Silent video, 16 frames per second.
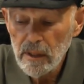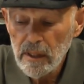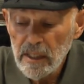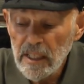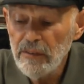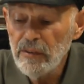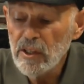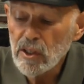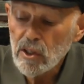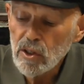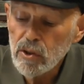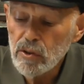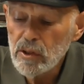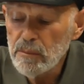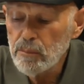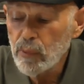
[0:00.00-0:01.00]
even
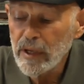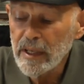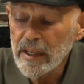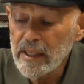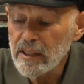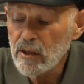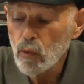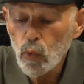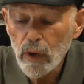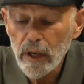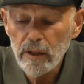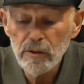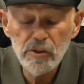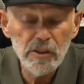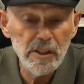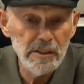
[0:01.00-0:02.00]
included bringing an
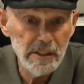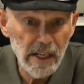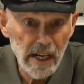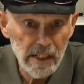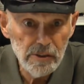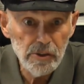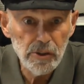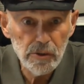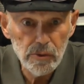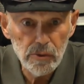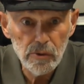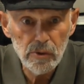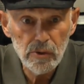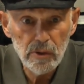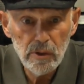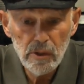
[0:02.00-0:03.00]
awareness to
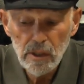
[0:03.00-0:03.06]
non-Jews